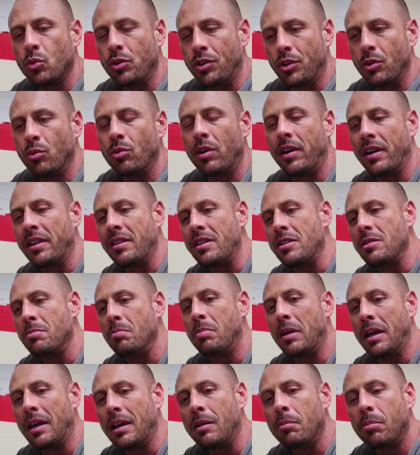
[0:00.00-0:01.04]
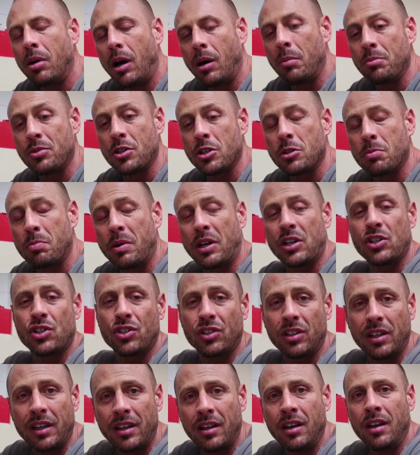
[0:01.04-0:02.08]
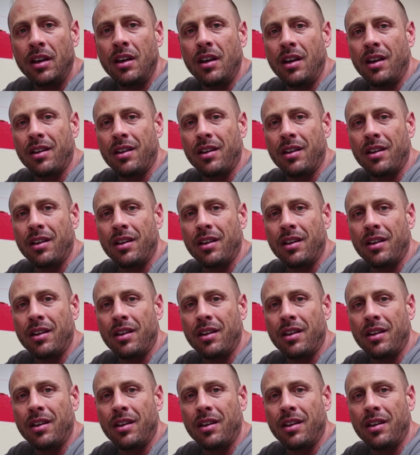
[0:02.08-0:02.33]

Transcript: when you're running these big pumps, especially